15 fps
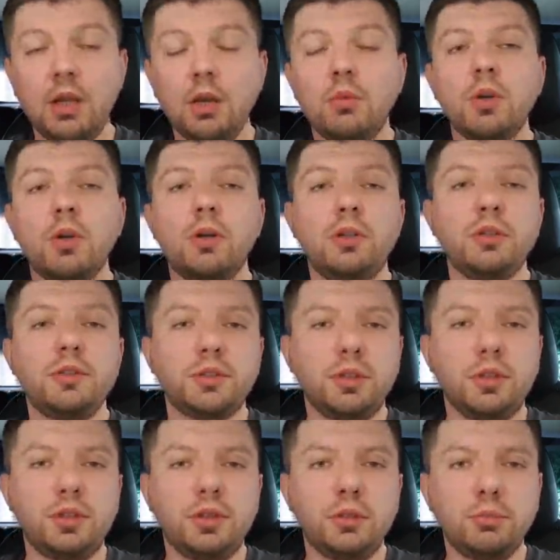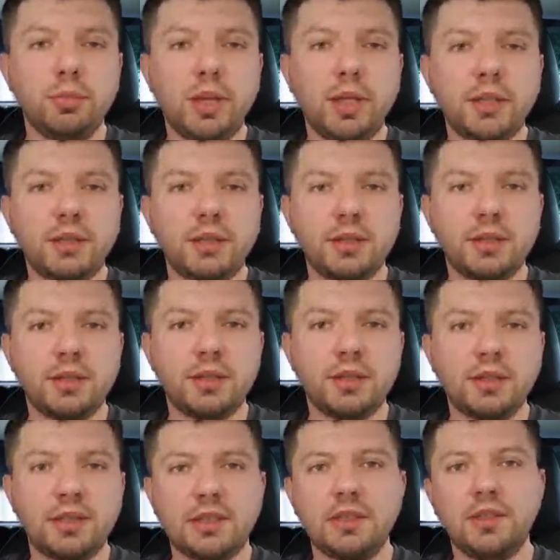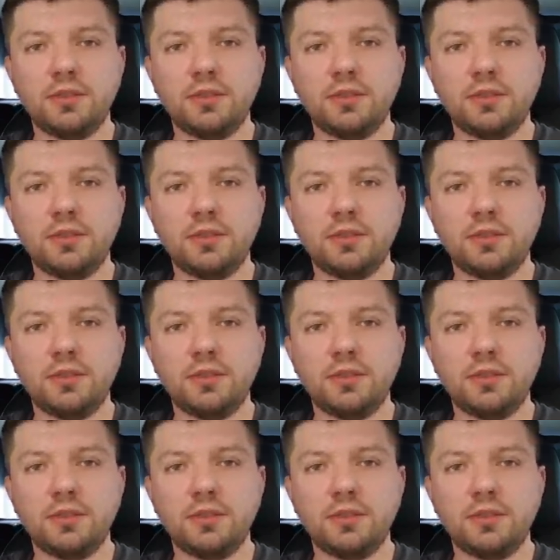We also met Tesla